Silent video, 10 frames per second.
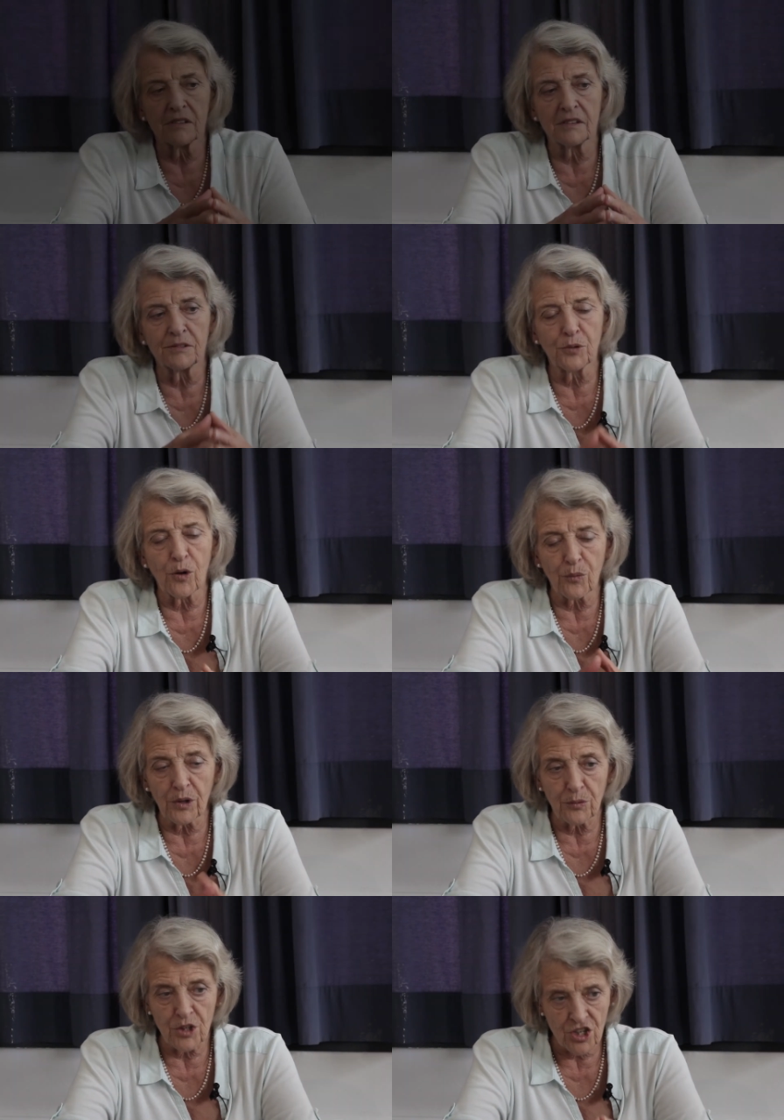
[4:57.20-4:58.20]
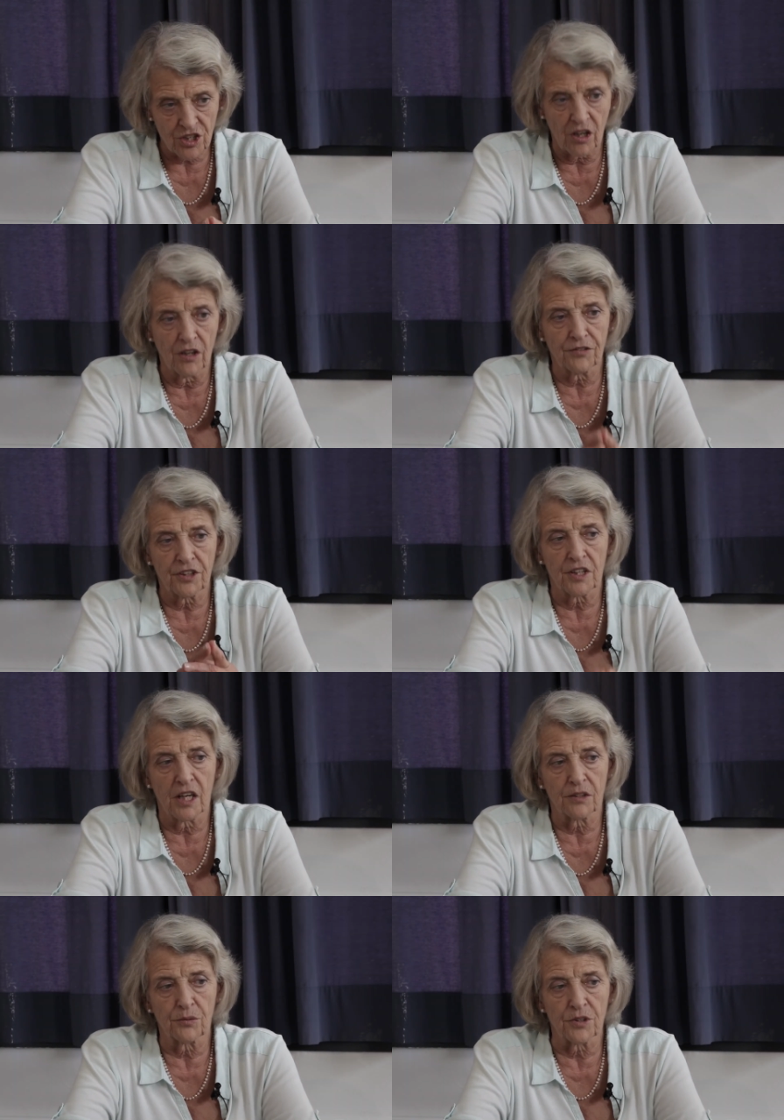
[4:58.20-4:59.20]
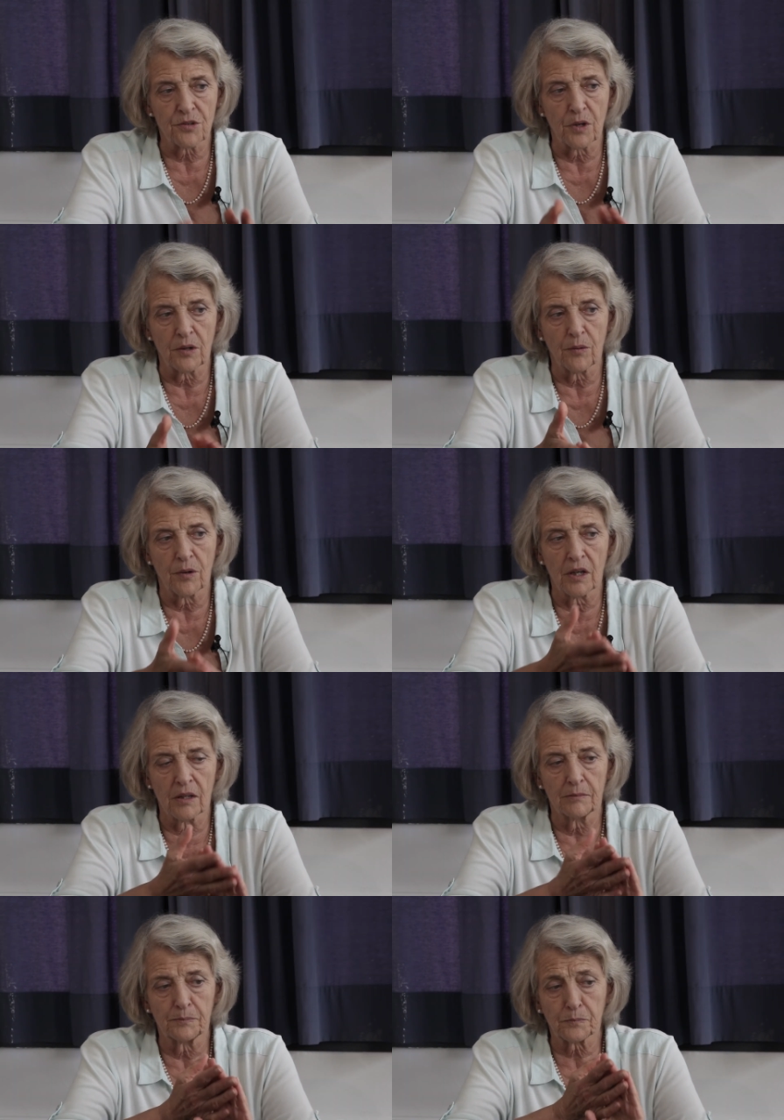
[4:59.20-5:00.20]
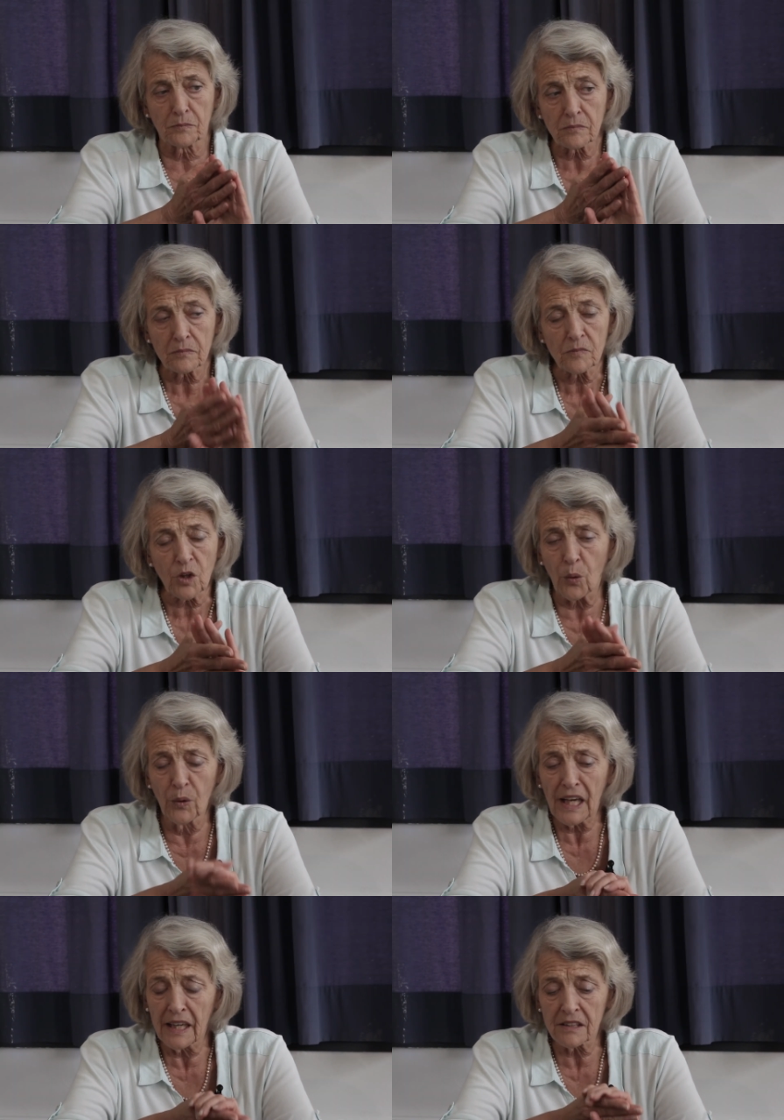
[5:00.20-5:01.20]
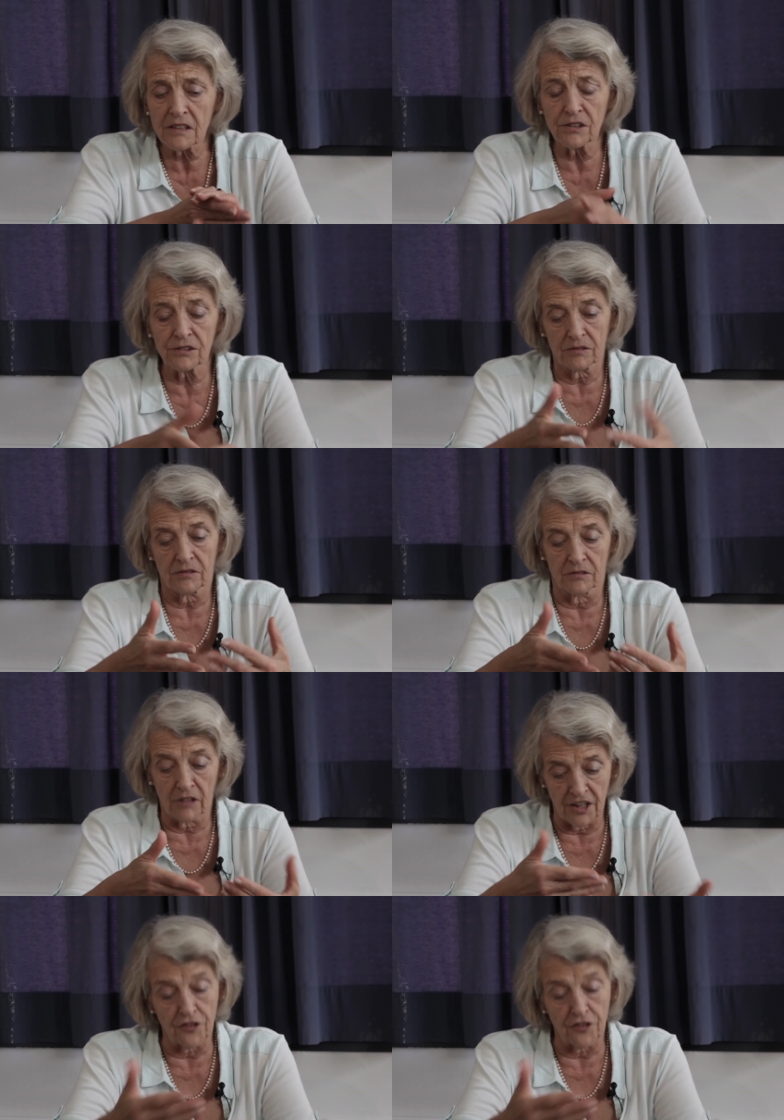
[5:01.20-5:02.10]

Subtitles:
What we wished after that was we had to write